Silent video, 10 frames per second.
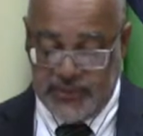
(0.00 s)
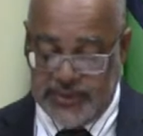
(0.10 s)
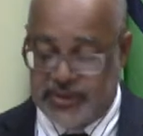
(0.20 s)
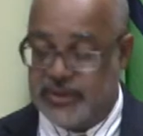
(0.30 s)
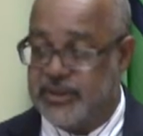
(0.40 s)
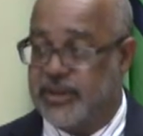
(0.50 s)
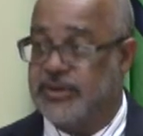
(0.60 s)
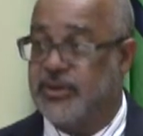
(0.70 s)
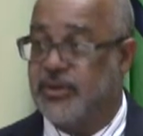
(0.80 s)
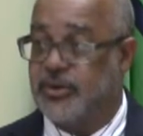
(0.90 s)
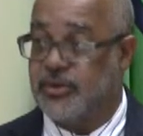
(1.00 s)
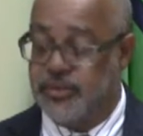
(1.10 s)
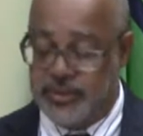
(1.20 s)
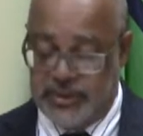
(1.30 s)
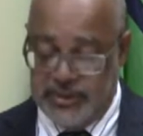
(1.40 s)
for success in your
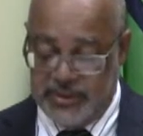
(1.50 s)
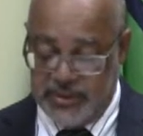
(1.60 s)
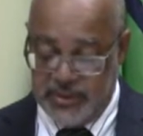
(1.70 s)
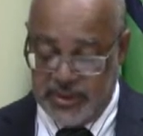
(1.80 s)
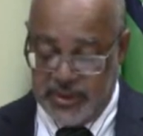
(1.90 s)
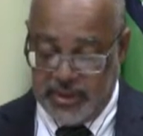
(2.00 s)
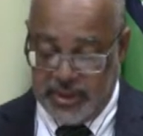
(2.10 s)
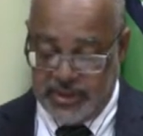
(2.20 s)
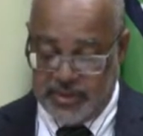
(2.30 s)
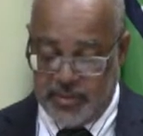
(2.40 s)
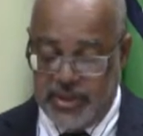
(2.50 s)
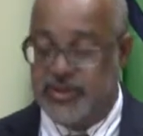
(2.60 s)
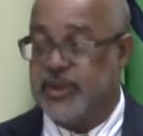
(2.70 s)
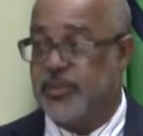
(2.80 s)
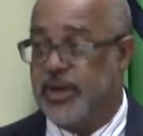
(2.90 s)
duties as
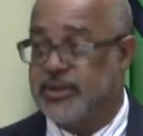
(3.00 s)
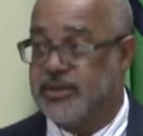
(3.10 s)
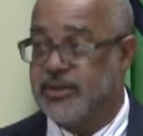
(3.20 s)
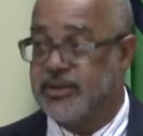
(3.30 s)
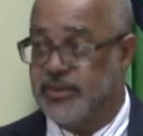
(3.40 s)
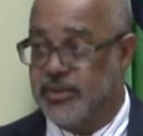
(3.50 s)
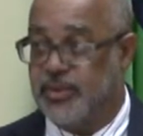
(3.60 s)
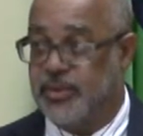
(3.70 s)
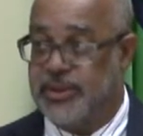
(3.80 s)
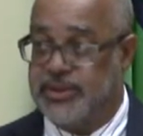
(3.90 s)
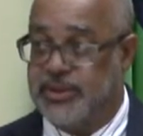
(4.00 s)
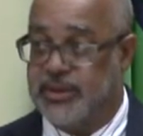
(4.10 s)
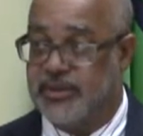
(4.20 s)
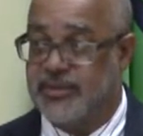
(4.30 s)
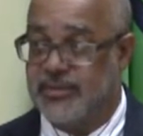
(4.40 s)
Spain's ambassador to the
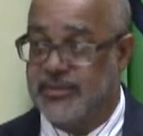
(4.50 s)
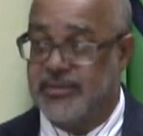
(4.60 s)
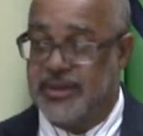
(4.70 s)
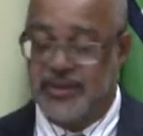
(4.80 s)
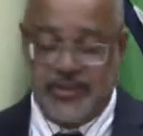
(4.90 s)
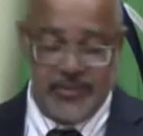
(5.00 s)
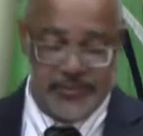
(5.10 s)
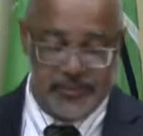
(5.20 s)
OECS. Thank you.